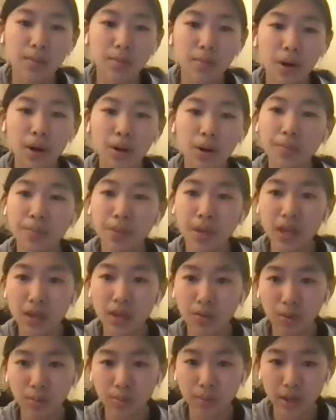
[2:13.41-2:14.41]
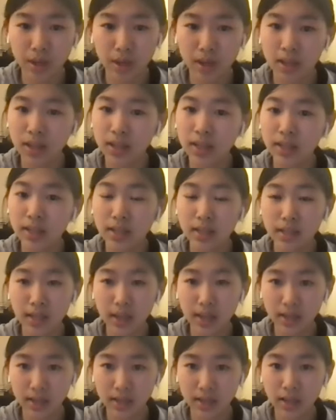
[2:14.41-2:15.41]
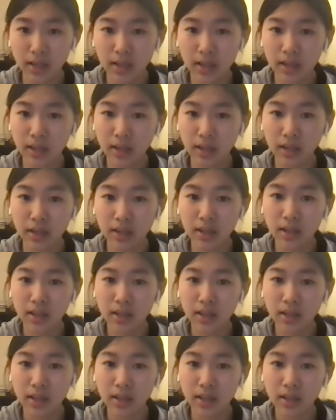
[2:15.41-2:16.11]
Part B will be sight singing.